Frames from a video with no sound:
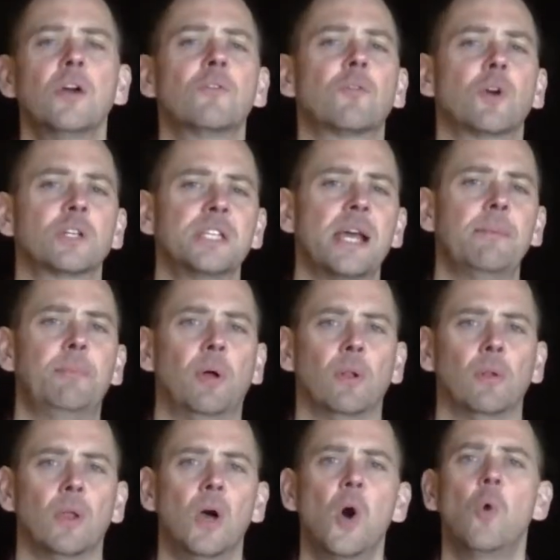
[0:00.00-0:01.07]
For
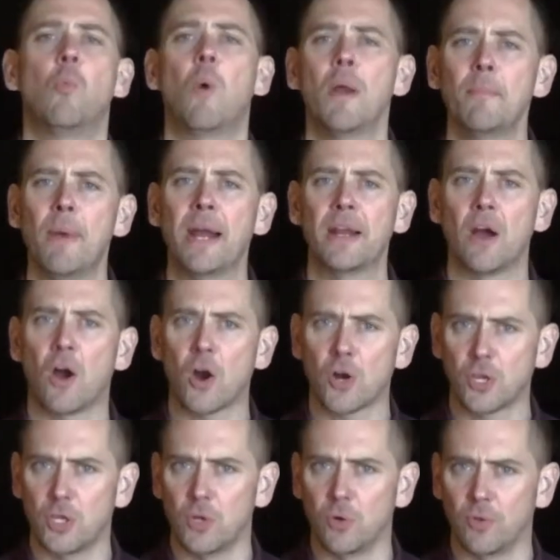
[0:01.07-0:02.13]
example, one might
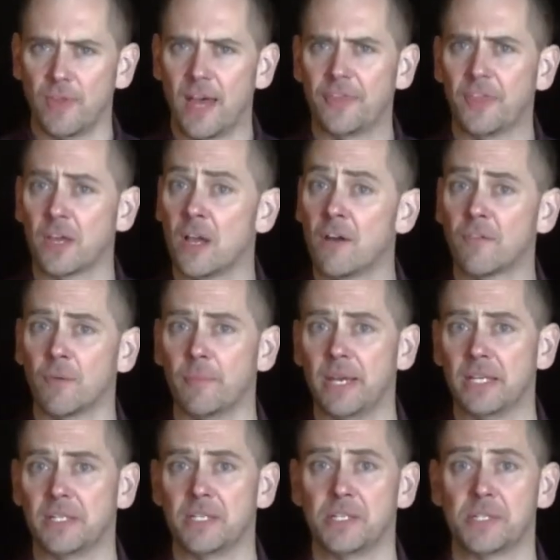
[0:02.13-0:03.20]
argue that the
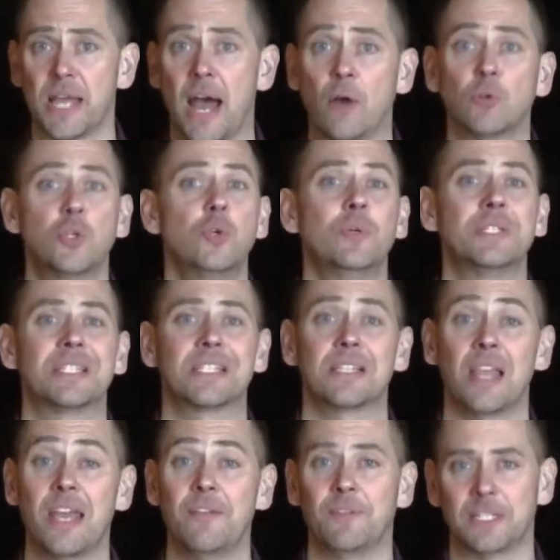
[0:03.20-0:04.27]
government is out to
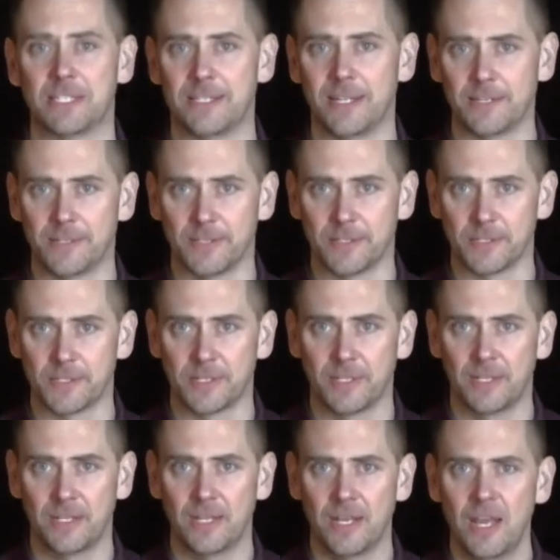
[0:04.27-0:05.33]
enslave its citizens.
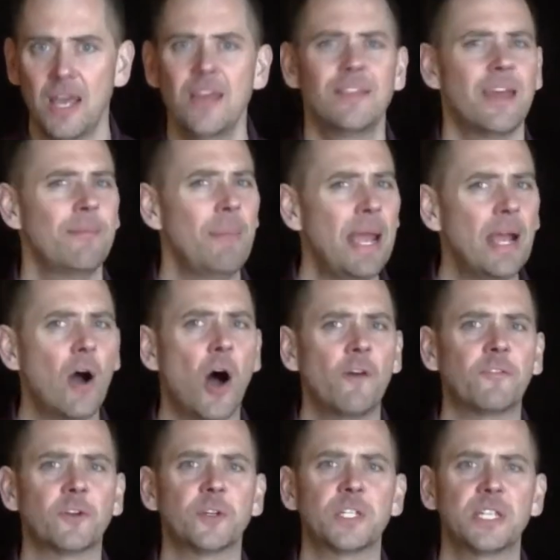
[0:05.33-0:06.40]
They may
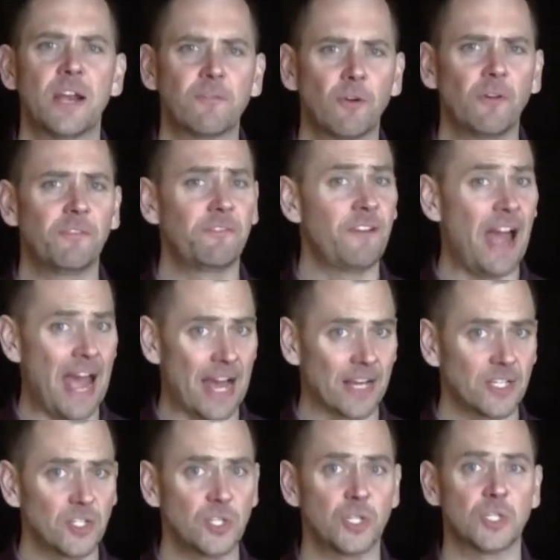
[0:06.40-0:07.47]
offer several
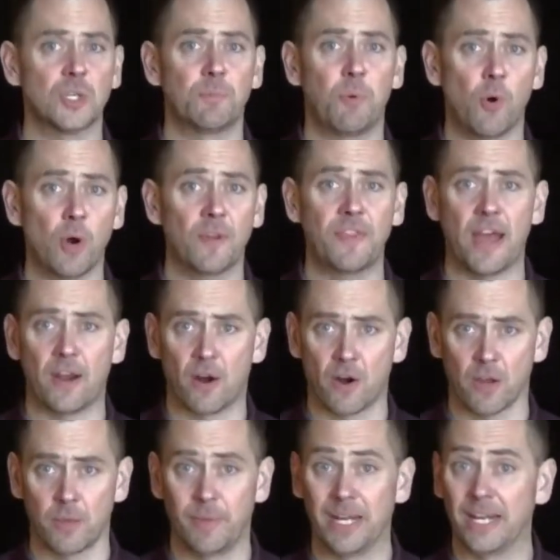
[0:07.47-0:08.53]
facts to support that
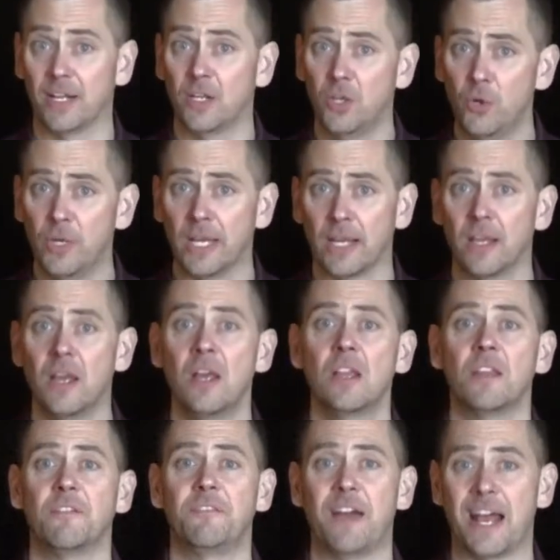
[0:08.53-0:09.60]
argument, including
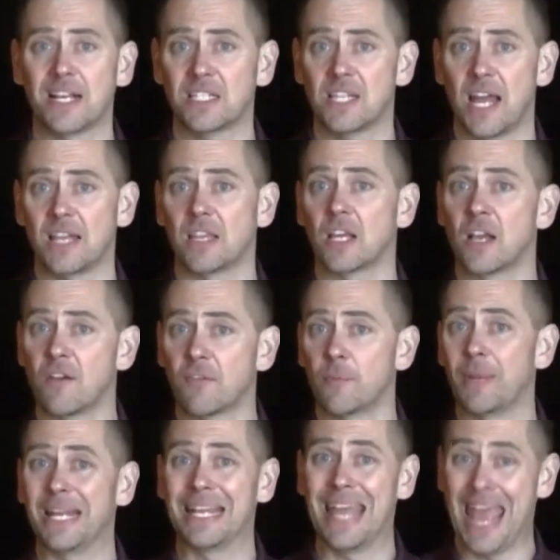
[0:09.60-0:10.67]
the facts that the
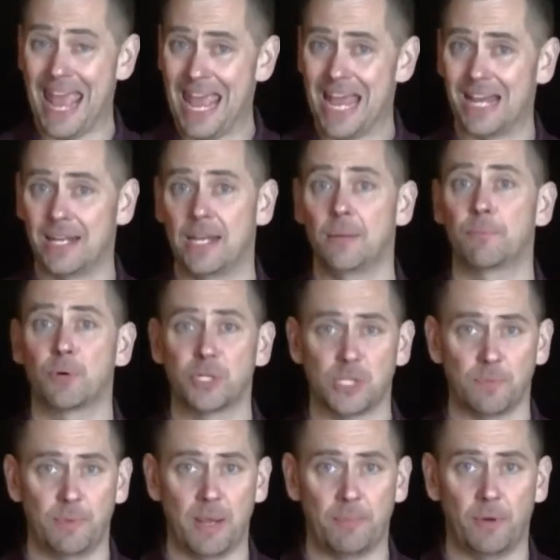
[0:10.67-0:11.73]
government can
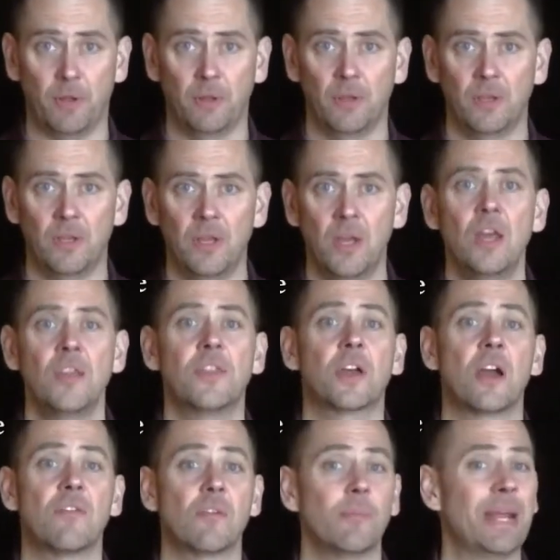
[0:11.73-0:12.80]
imprison people, the
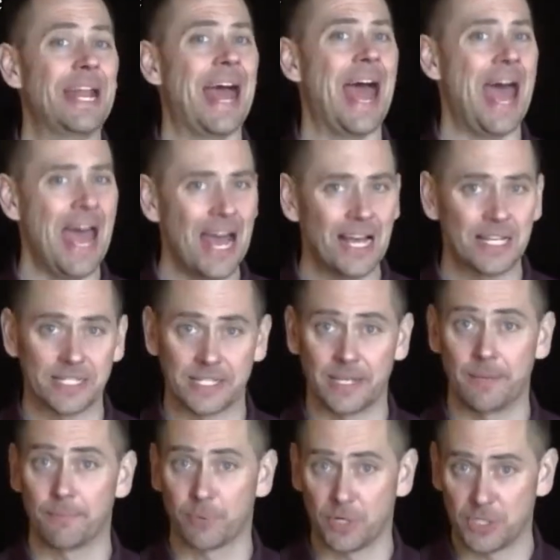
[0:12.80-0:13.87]
government has
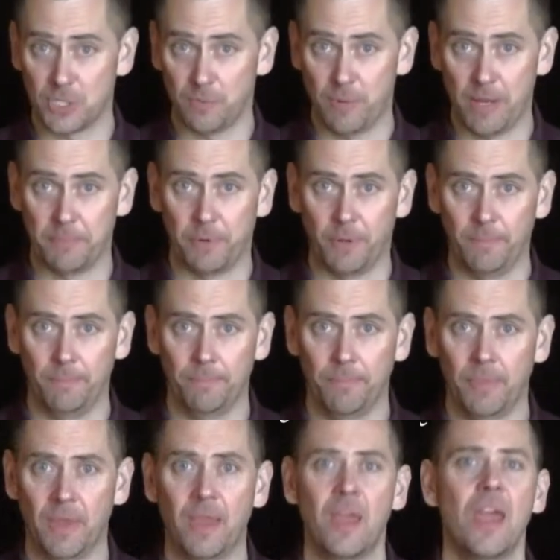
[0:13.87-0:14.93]
imprisoned people,
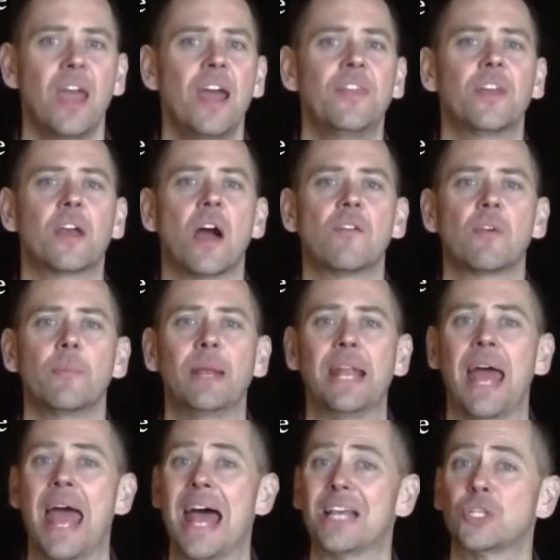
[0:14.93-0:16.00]
and the
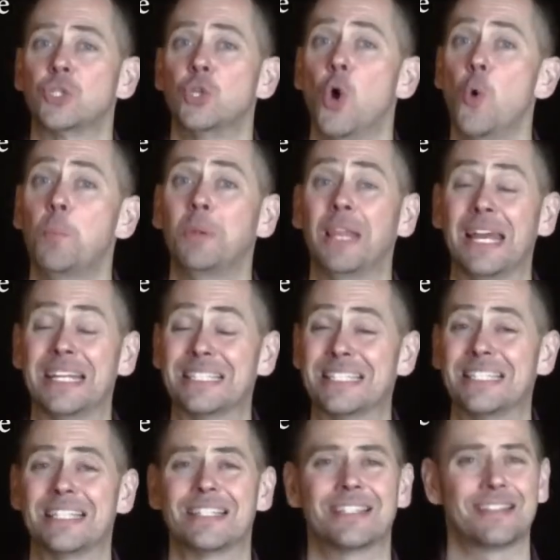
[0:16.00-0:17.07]
government has no
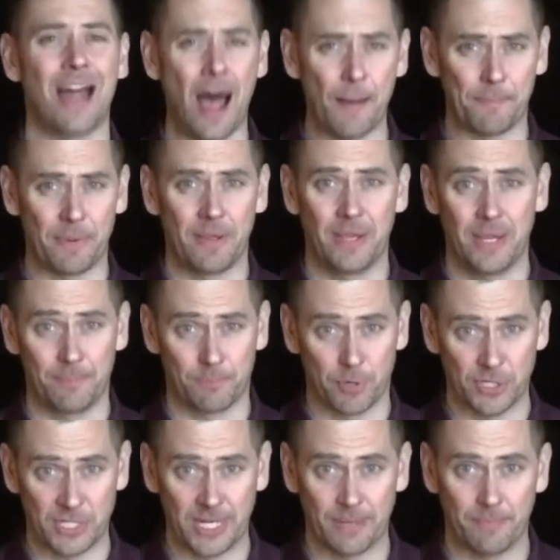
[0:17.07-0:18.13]
plans to stop
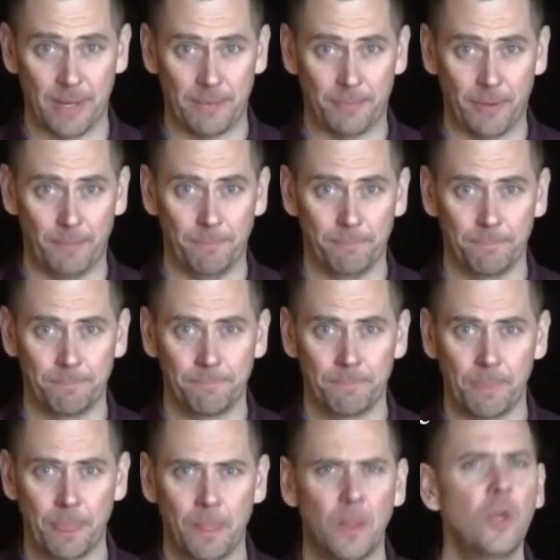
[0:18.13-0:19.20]
imprisoning people.
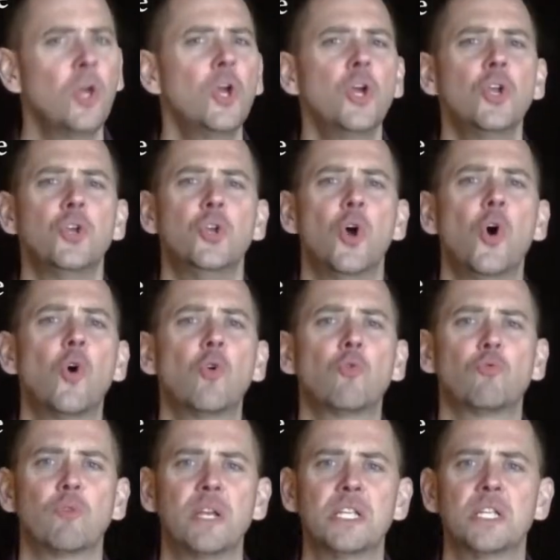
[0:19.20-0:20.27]
No
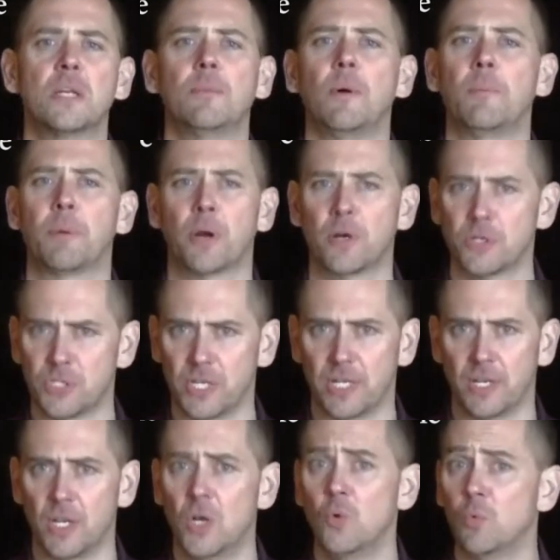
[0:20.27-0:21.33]
reasonable
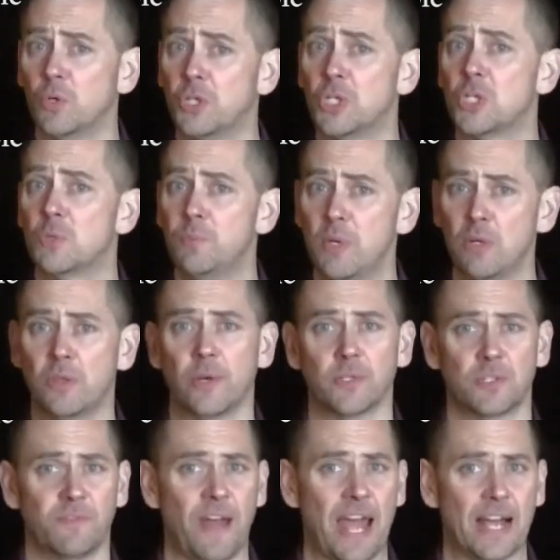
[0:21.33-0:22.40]
person would dispute
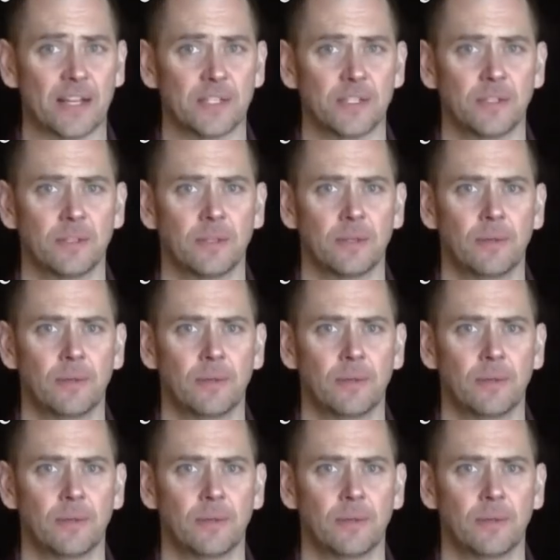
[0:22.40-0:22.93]
those facts.